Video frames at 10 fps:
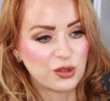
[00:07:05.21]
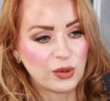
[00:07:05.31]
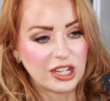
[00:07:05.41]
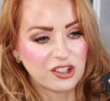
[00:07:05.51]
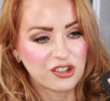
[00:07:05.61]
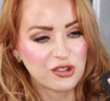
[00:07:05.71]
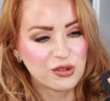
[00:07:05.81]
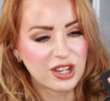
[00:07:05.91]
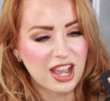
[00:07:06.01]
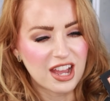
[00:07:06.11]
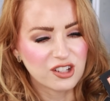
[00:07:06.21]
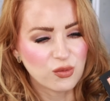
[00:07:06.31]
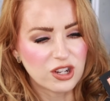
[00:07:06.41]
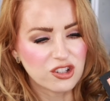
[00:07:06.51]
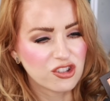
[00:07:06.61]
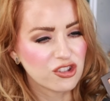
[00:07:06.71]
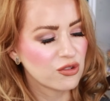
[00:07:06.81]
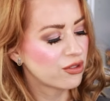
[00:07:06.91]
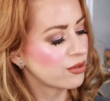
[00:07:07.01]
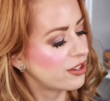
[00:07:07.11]
We do get one,
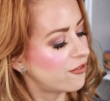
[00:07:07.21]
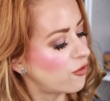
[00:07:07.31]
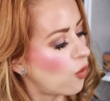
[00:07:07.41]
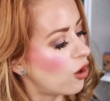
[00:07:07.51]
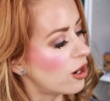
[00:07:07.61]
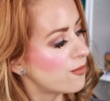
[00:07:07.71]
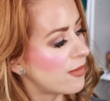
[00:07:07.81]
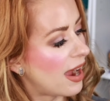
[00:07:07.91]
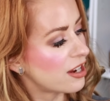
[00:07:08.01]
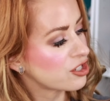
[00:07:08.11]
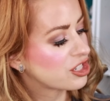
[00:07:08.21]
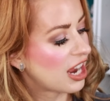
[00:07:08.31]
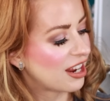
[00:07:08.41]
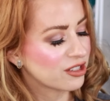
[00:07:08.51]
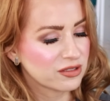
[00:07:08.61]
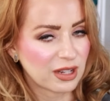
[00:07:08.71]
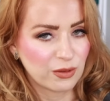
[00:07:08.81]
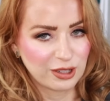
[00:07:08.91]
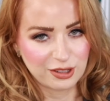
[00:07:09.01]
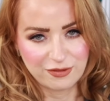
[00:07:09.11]
two, three, four matte shadows. I
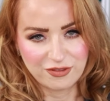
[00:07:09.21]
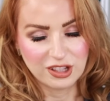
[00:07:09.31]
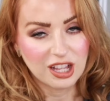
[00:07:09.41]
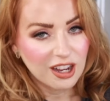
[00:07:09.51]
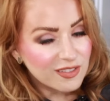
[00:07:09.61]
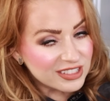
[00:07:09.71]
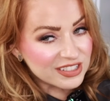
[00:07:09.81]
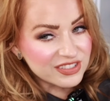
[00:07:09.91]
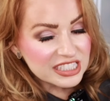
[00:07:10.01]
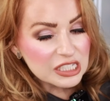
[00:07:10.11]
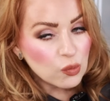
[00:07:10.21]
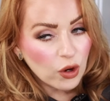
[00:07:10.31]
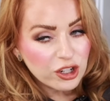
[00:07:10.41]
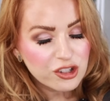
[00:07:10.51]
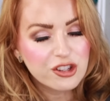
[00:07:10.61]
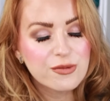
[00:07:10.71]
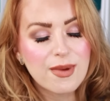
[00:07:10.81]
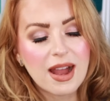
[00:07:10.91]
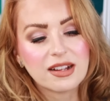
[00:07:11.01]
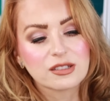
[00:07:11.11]
would love to have seen one or two
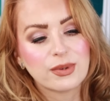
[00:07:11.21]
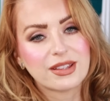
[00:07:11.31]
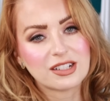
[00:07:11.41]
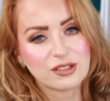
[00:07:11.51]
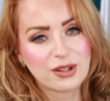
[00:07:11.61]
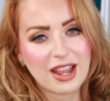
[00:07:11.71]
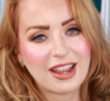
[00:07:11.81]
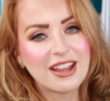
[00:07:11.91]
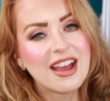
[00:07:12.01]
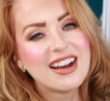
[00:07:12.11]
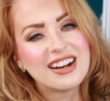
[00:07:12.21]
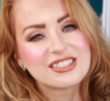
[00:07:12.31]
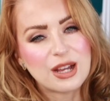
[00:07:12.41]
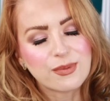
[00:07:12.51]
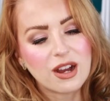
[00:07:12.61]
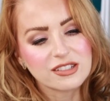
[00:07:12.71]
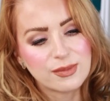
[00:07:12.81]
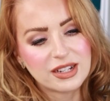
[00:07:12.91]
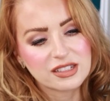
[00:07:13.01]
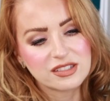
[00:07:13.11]
mattes, but that's okay. Adept
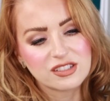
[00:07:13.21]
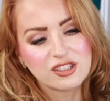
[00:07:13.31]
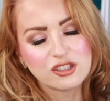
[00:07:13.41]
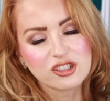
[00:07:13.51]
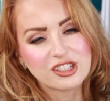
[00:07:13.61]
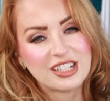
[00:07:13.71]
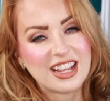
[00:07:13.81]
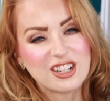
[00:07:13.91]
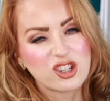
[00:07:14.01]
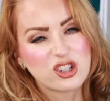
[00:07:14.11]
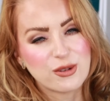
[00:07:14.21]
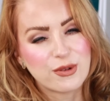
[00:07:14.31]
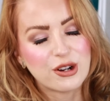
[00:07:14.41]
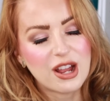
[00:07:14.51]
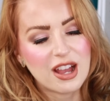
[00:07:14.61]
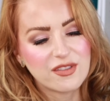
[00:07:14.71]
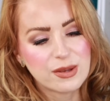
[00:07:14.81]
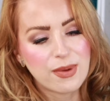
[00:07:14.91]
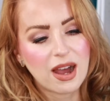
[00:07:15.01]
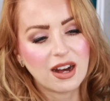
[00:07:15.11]
Cosmetics is usually a shimmer heavy
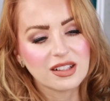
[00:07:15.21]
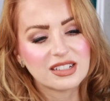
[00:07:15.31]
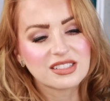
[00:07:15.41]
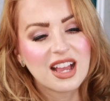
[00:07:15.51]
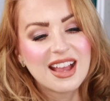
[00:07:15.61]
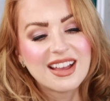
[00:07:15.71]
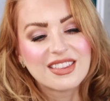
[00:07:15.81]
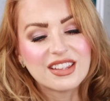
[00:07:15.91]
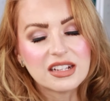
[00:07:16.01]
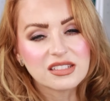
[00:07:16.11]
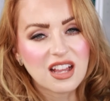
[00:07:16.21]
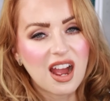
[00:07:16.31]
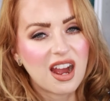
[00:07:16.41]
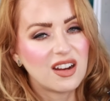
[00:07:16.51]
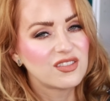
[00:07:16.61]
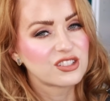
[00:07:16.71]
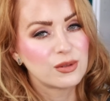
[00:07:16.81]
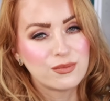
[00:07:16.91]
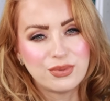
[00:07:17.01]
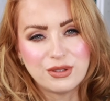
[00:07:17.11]
palette. These have
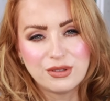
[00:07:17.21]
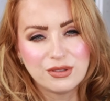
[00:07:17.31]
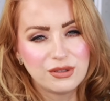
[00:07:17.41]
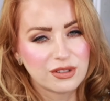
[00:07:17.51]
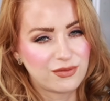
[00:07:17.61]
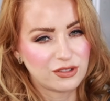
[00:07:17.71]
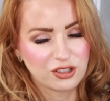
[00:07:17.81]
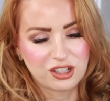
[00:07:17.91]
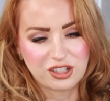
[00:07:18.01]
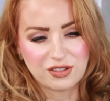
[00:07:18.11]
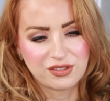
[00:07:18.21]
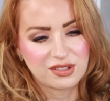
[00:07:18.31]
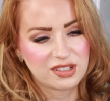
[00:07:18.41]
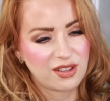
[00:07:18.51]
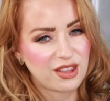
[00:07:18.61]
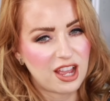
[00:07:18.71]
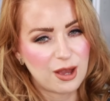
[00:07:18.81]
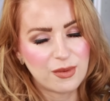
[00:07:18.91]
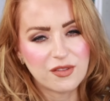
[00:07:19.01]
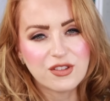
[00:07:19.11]
some beautiful shifts to
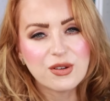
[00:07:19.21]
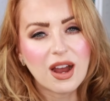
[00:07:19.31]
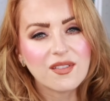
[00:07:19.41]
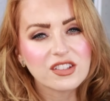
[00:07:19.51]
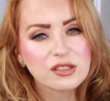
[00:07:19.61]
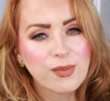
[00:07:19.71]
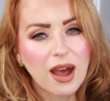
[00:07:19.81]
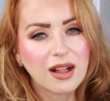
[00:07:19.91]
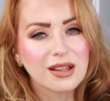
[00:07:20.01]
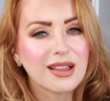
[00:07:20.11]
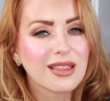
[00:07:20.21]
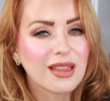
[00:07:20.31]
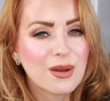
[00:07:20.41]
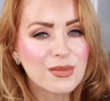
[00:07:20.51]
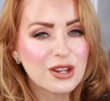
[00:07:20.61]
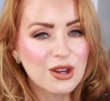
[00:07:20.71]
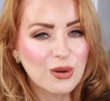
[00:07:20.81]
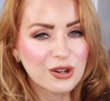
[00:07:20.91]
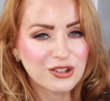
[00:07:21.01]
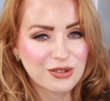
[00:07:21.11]
them. If you have this palette, let me know
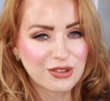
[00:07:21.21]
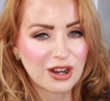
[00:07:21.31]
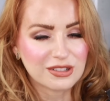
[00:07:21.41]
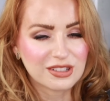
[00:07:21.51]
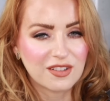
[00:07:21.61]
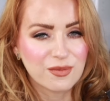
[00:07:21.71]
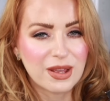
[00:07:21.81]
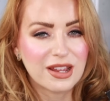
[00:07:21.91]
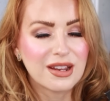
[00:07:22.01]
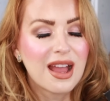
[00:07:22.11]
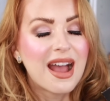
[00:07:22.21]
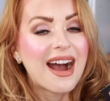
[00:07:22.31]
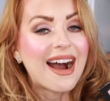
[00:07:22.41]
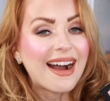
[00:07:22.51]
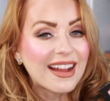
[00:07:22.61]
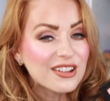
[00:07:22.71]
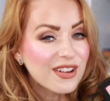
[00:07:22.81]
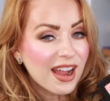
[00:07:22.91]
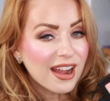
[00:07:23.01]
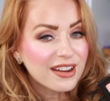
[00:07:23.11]
what your thoughts have been. I've
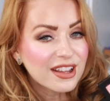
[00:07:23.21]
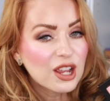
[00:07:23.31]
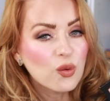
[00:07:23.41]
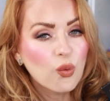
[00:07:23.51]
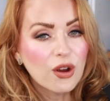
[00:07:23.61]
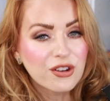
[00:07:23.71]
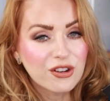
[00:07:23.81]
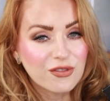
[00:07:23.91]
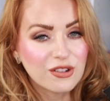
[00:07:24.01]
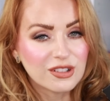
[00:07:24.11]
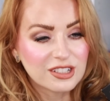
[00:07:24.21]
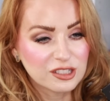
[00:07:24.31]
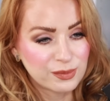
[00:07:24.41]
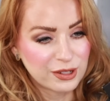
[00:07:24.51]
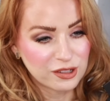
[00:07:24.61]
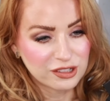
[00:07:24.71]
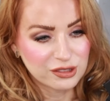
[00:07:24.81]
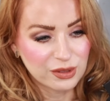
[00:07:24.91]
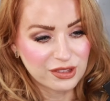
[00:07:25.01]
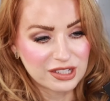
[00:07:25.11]
had a wonderful
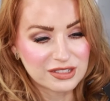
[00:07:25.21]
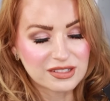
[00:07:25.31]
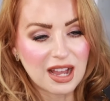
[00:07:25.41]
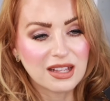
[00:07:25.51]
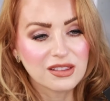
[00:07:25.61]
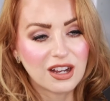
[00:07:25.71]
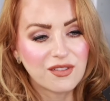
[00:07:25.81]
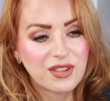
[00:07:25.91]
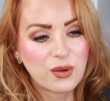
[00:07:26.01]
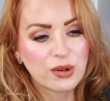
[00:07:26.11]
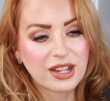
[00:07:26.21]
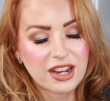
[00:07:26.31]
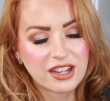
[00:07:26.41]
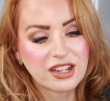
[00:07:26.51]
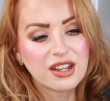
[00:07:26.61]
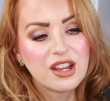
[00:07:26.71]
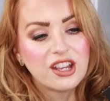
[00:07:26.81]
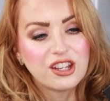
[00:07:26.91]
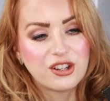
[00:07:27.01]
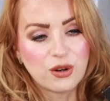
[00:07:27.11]
experience with this. I love that we're getting,
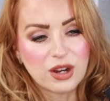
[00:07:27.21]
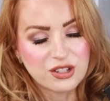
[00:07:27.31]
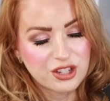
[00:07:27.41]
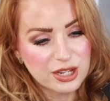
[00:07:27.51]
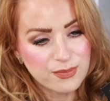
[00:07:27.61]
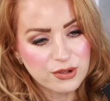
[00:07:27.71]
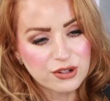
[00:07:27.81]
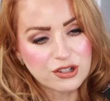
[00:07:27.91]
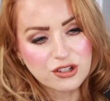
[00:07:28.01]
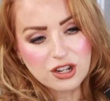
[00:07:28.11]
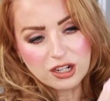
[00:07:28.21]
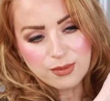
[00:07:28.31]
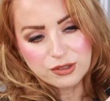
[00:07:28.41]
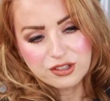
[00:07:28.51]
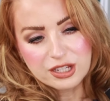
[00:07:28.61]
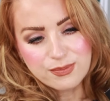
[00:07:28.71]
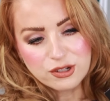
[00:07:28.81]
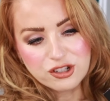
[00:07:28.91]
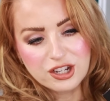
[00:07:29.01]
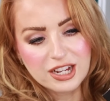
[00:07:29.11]
you know, a deeper, a couple
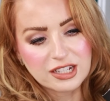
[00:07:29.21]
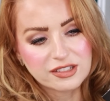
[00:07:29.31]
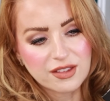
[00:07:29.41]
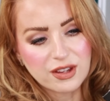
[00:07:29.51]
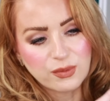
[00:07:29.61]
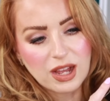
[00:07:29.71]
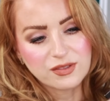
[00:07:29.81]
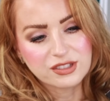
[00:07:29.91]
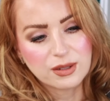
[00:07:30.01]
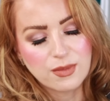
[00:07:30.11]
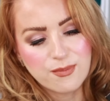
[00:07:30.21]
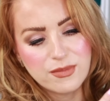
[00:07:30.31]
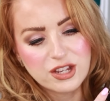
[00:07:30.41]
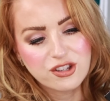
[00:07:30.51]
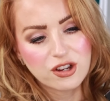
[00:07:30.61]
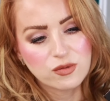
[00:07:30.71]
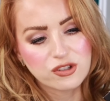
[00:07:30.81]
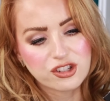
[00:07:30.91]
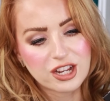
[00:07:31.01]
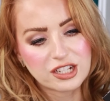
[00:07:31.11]
deeper shades, and then we have some mid-tone
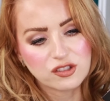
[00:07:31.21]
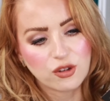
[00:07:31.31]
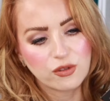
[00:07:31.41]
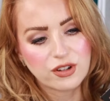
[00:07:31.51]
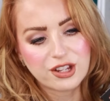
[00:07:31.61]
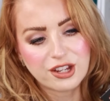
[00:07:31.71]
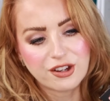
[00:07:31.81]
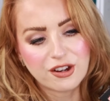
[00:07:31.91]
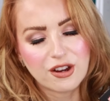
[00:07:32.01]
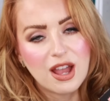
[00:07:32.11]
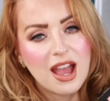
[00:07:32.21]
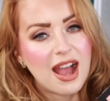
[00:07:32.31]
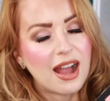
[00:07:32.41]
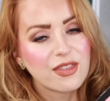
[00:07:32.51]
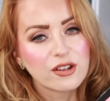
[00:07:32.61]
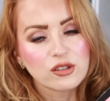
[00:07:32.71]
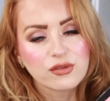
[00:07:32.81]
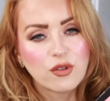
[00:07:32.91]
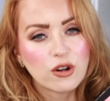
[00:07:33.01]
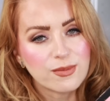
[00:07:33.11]
shades over here. And those
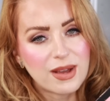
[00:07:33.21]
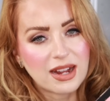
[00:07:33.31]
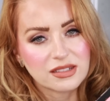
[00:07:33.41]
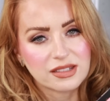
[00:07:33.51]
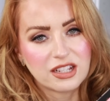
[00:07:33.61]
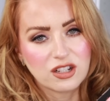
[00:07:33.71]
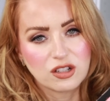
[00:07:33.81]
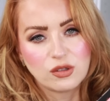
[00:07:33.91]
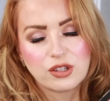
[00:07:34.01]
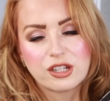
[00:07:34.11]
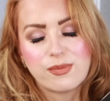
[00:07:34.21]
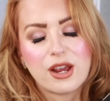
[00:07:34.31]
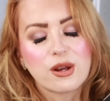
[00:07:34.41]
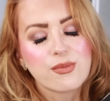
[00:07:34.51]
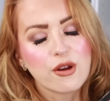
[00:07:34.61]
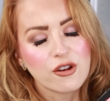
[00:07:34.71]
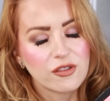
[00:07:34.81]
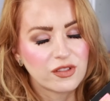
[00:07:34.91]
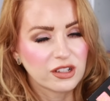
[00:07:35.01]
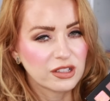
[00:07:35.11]
four mattes they included pair
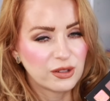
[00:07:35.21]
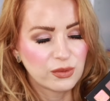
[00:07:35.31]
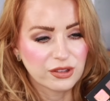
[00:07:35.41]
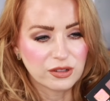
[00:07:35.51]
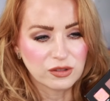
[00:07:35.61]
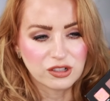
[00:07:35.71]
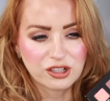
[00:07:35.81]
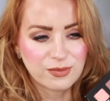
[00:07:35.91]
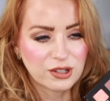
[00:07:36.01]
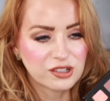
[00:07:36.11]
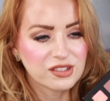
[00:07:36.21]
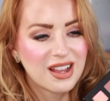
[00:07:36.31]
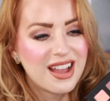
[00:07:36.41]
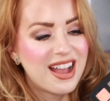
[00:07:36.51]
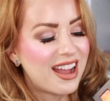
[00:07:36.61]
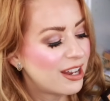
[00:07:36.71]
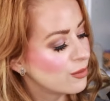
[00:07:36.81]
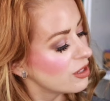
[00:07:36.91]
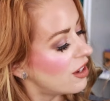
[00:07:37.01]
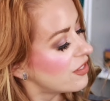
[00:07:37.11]
perfectly with those shimmers. And
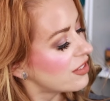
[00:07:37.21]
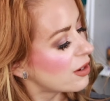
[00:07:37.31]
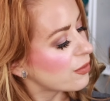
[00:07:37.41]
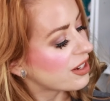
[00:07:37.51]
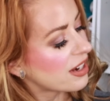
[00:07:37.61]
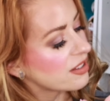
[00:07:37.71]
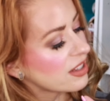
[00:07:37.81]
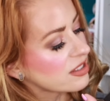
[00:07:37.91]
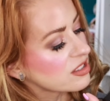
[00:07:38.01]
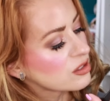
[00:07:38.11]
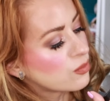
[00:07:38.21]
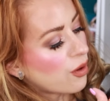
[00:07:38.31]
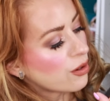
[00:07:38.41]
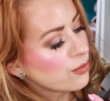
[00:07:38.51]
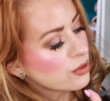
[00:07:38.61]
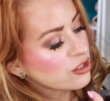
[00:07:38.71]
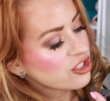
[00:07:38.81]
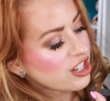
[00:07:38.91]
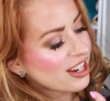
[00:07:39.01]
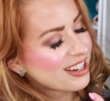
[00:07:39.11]
I'm loving that we're getting like this marbled
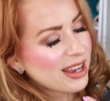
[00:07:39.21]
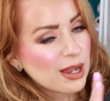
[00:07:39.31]
shade.